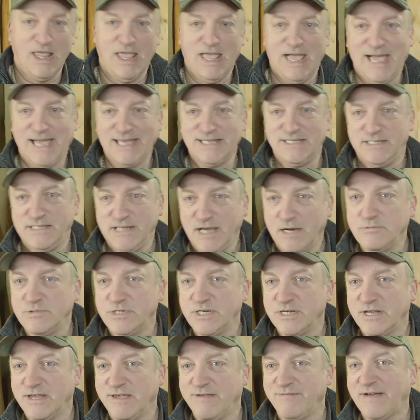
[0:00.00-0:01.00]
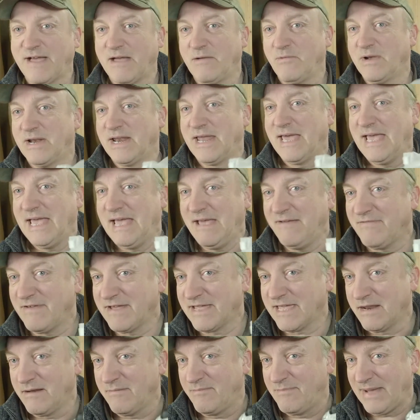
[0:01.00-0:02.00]
I doubt it if I will ever
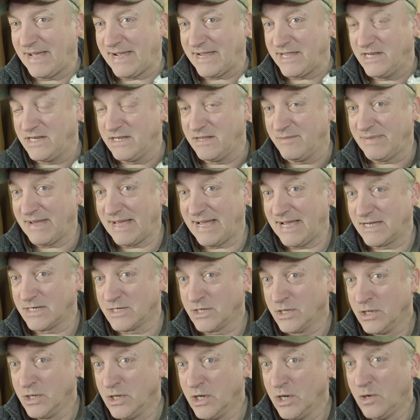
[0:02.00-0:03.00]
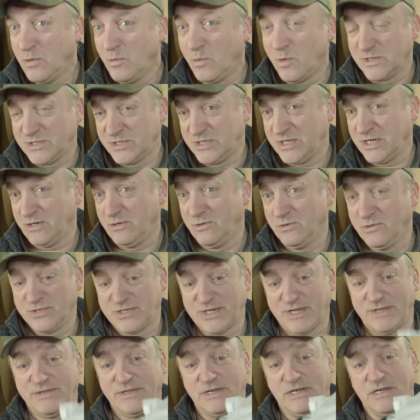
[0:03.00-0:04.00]
get it back in the bag once it goes
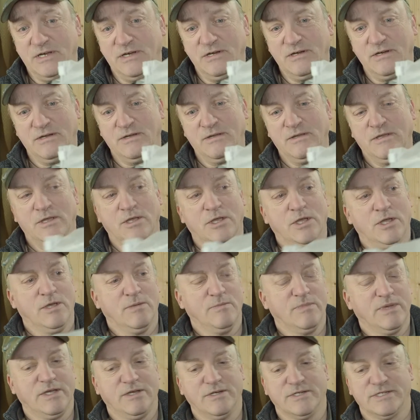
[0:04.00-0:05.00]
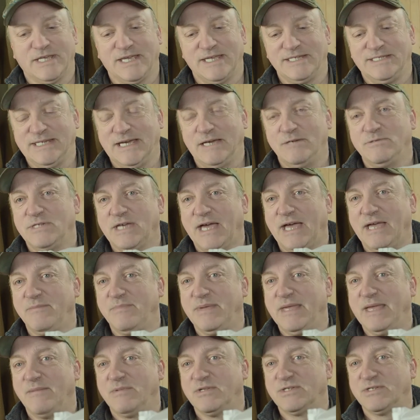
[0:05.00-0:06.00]
on the car, because I doubt I'll
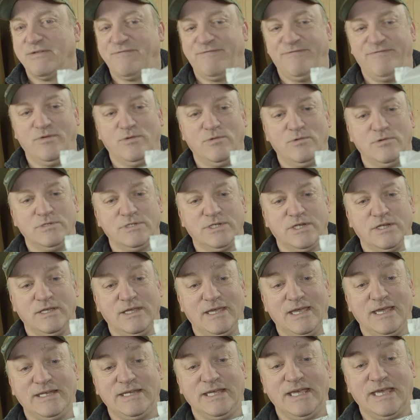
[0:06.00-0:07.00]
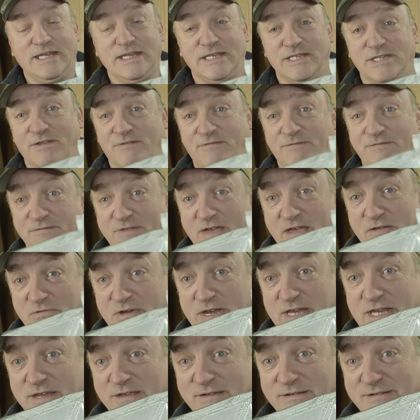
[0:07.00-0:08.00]
be able to fold, and it is a
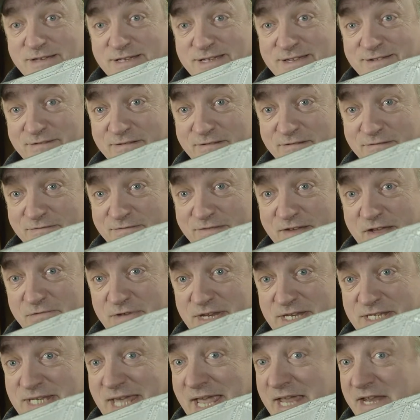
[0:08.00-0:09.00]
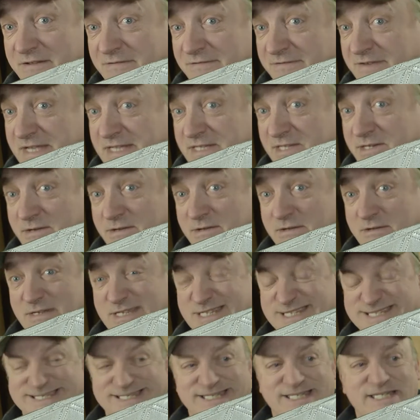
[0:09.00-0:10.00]
very tight fit
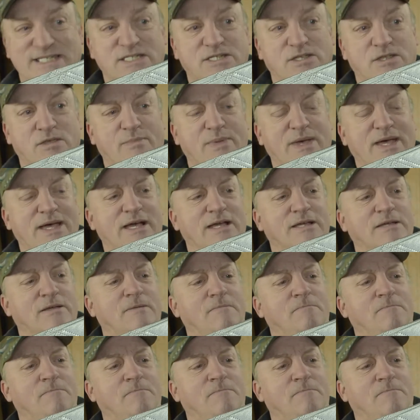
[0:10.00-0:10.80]
into the bag.